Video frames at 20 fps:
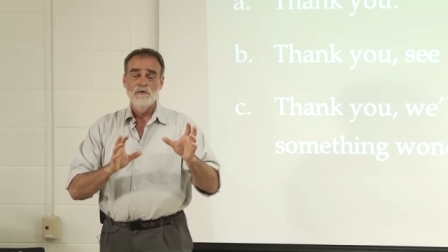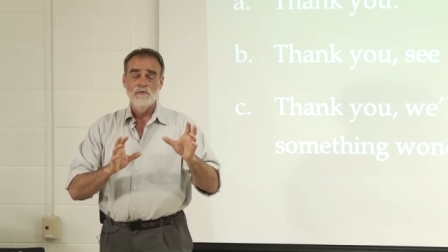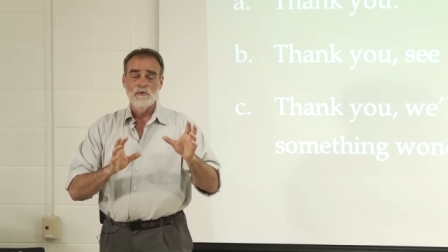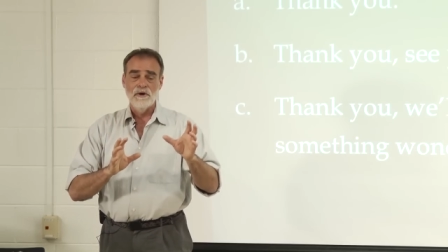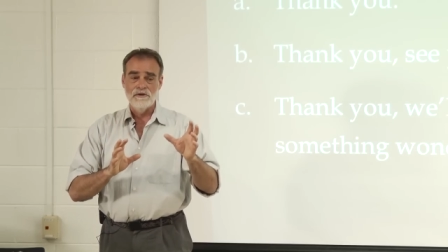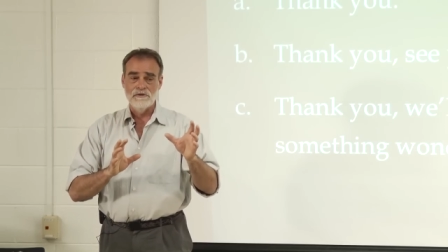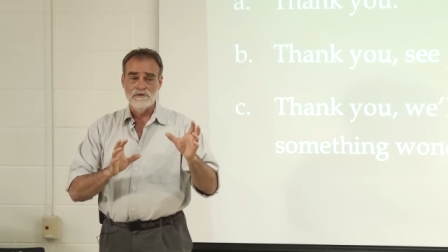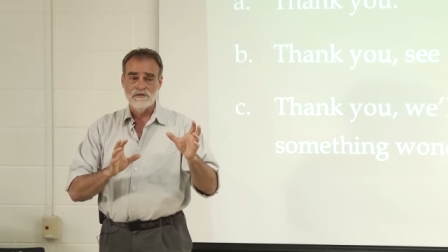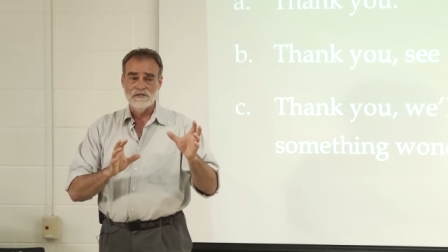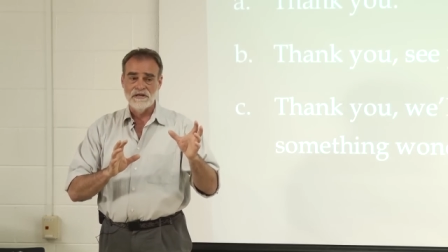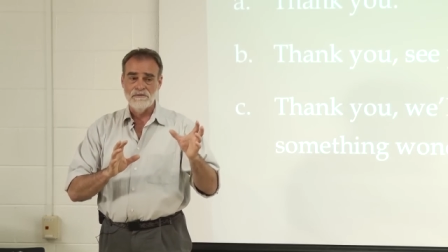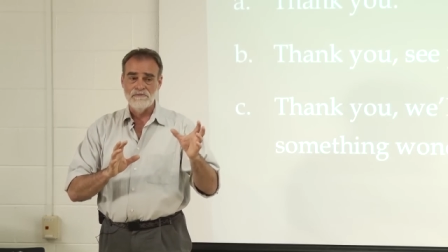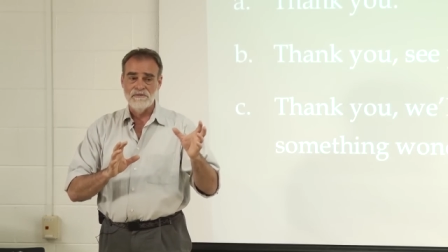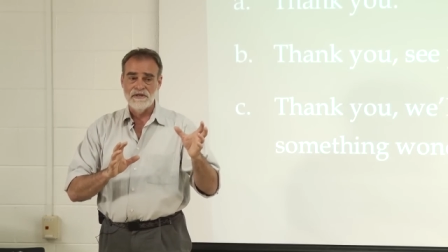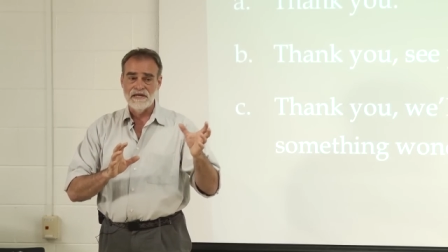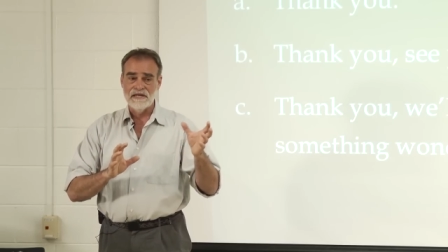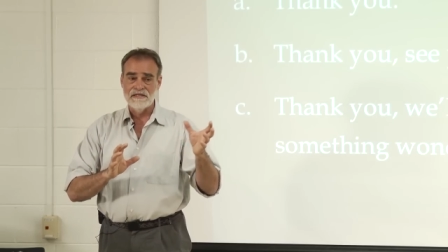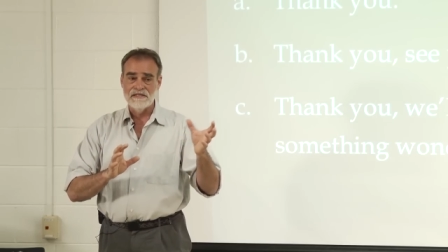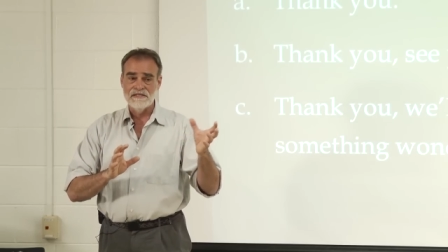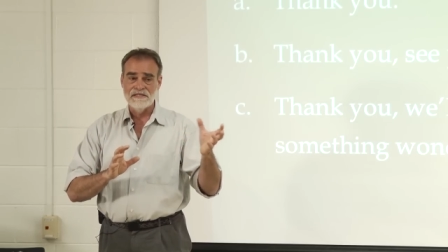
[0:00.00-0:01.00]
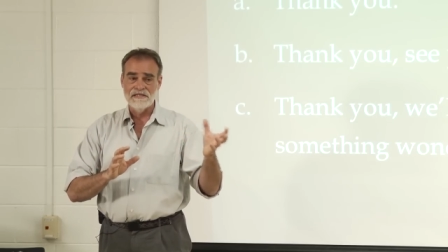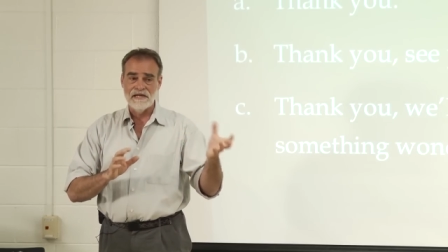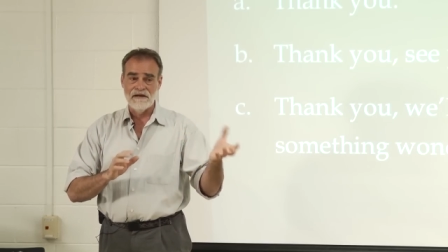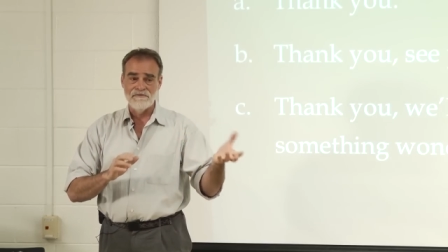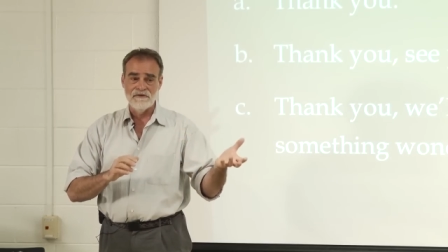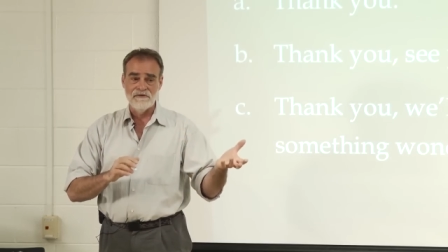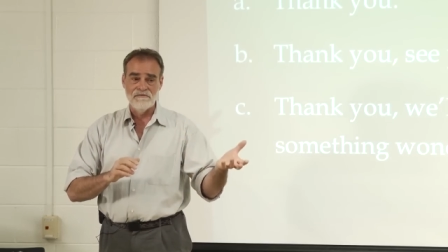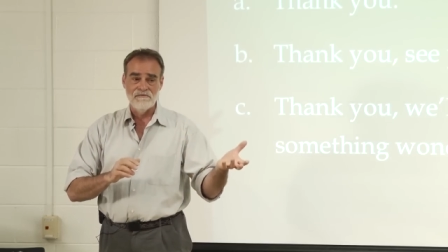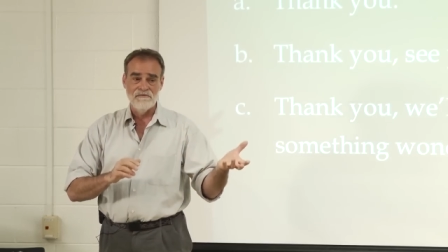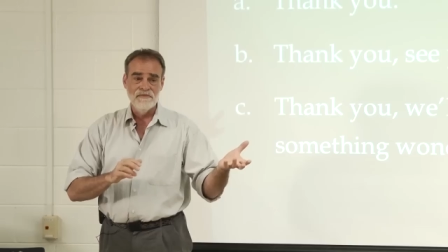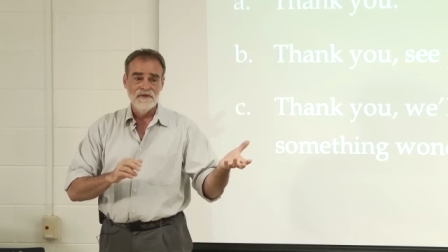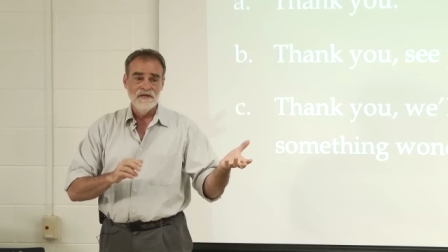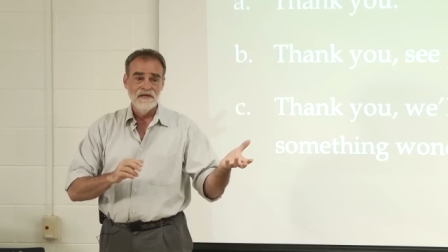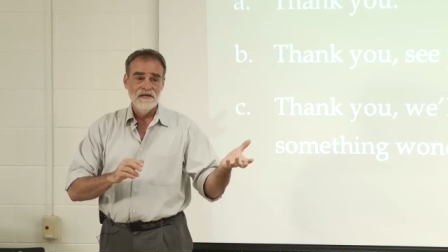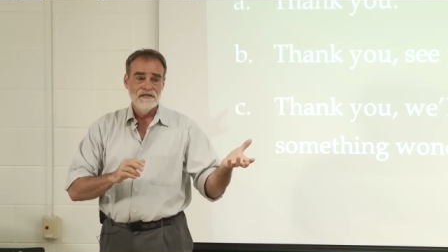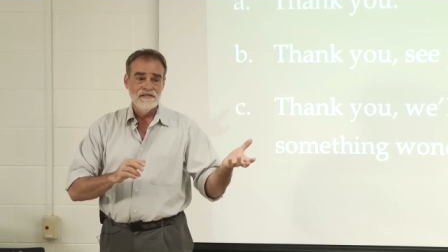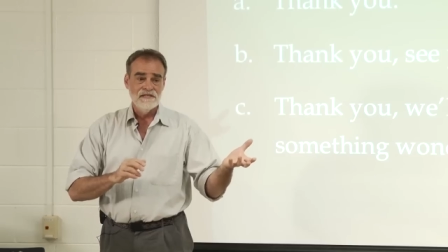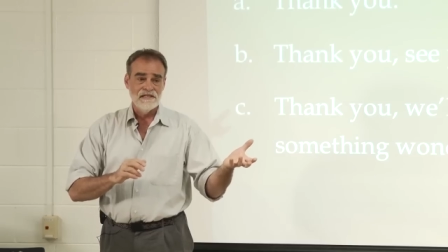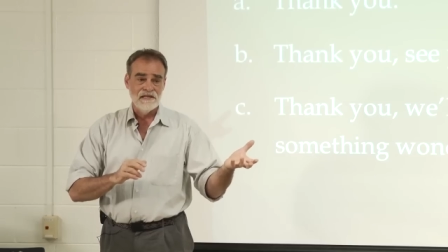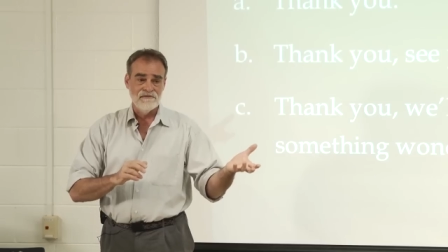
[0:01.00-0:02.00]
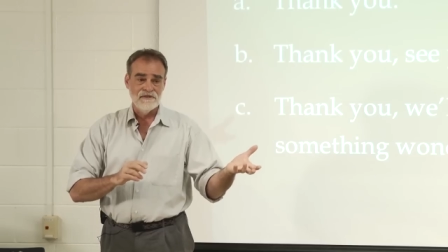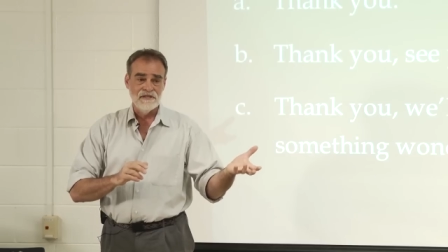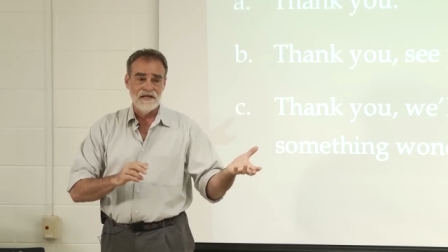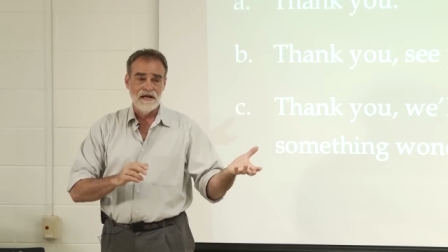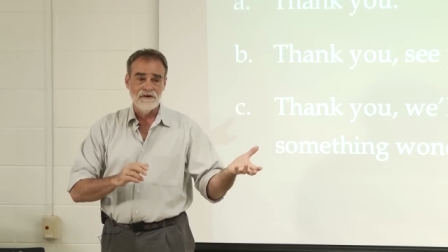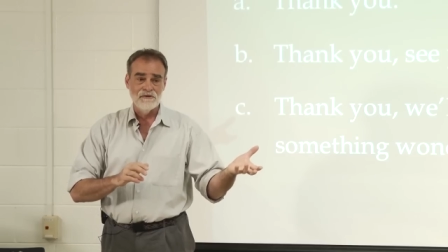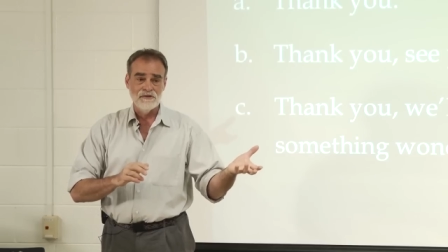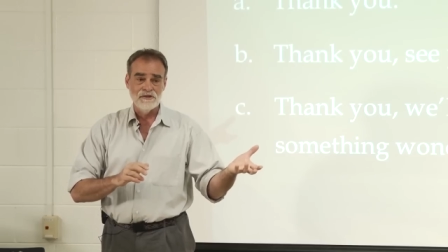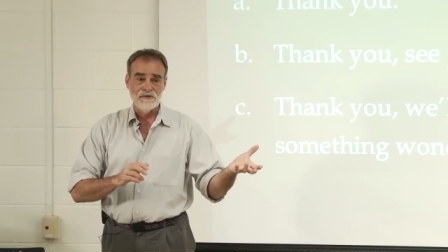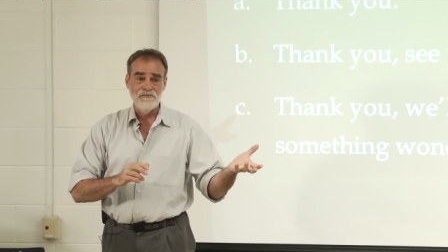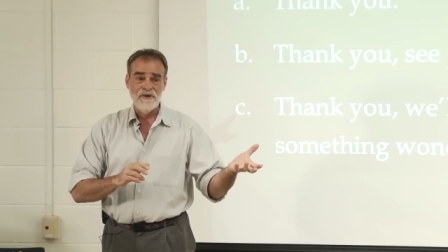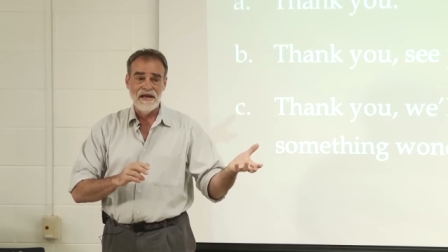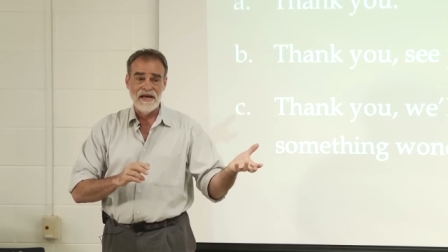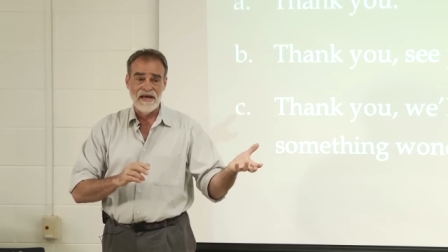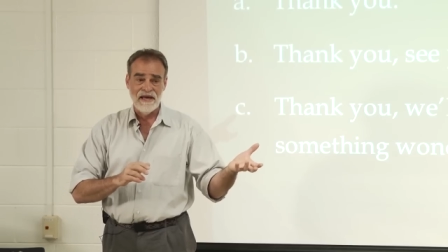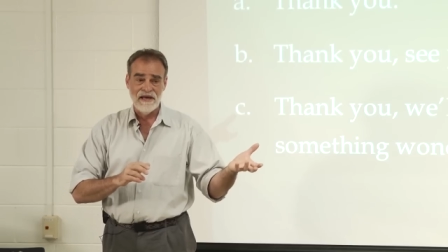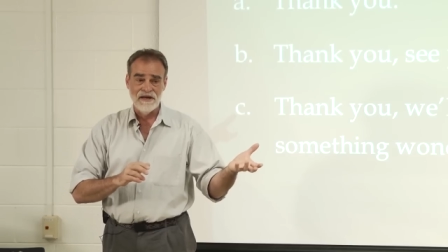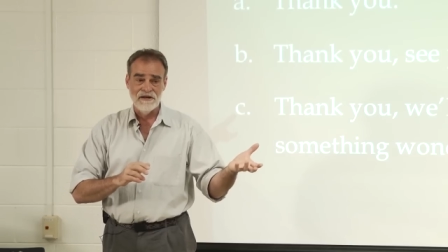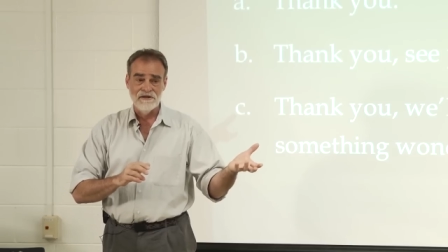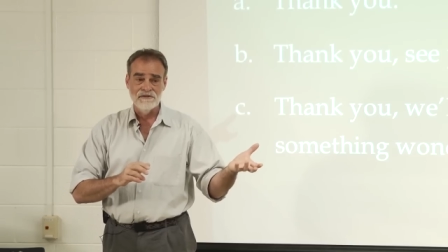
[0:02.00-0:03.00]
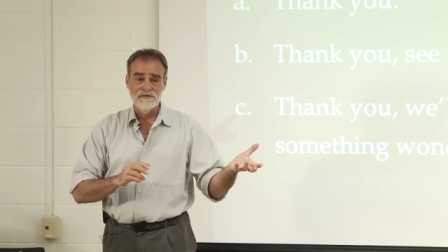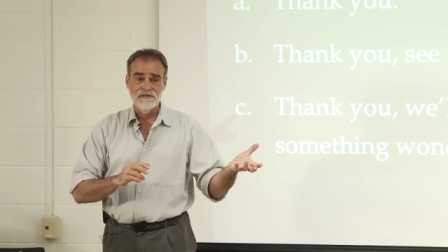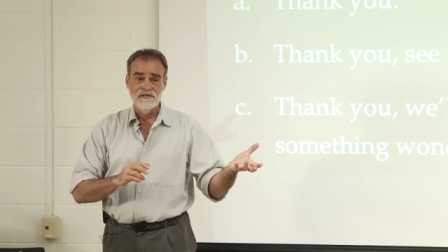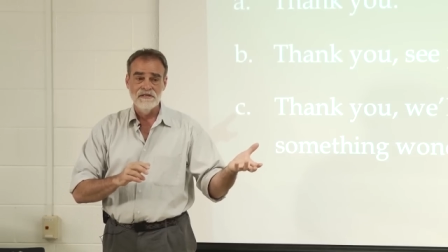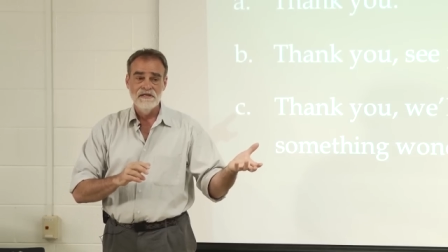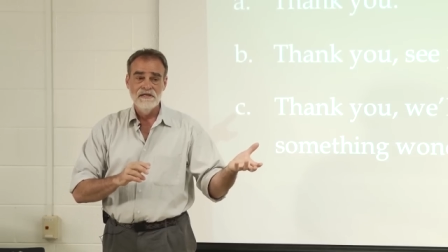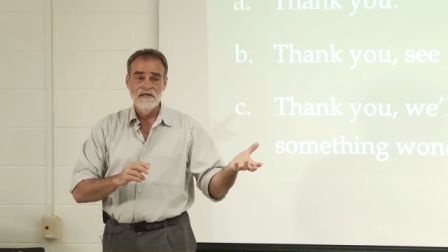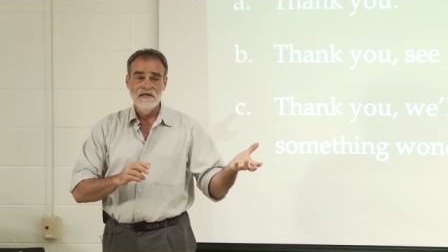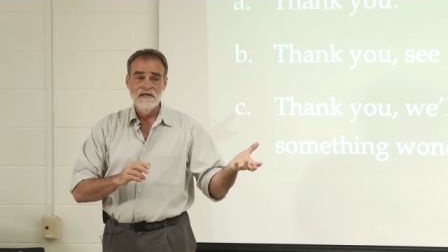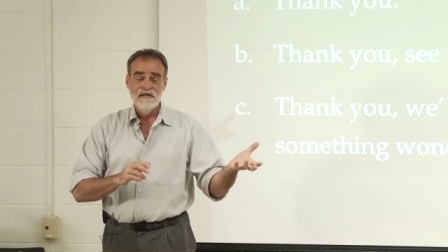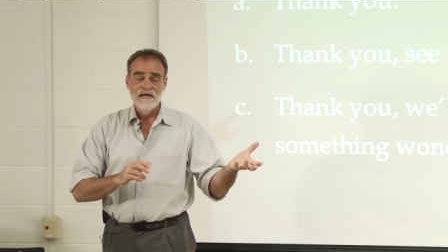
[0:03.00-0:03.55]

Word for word: whether something at seven, $7 a pound,